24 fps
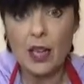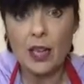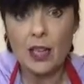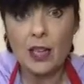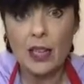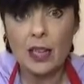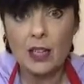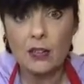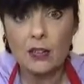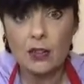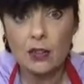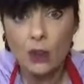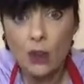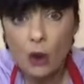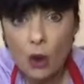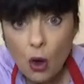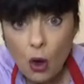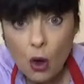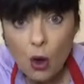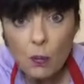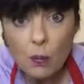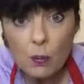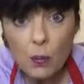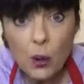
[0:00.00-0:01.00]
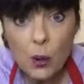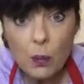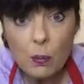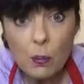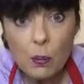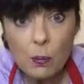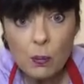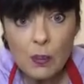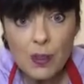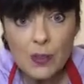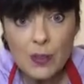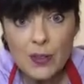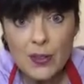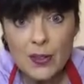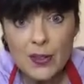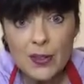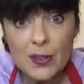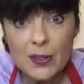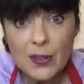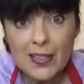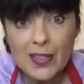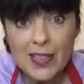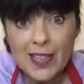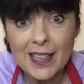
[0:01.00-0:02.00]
get a straw and blow bubbles